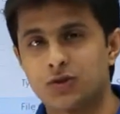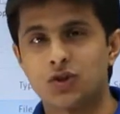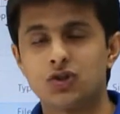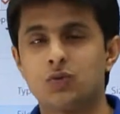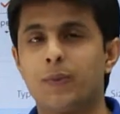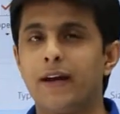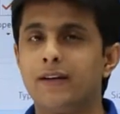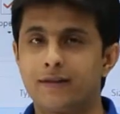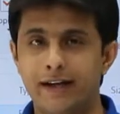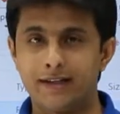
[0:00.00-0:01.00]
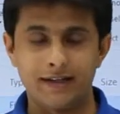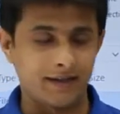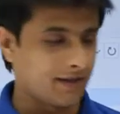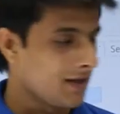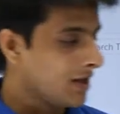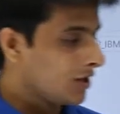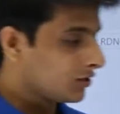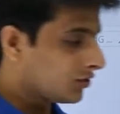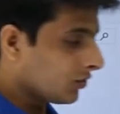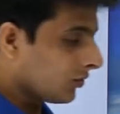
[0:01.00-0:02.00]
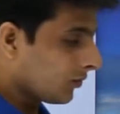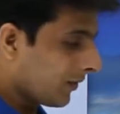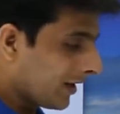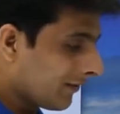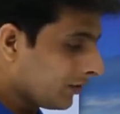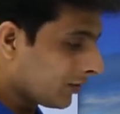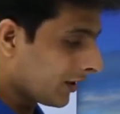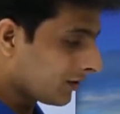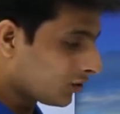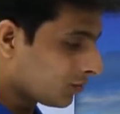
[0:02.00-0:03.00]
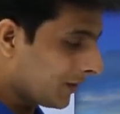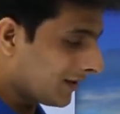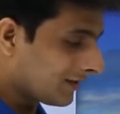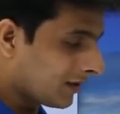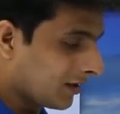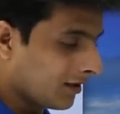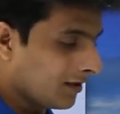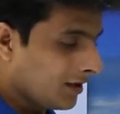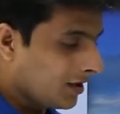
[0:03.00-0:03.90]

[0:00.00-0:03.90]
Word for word: just by right click so wherever you get the space here,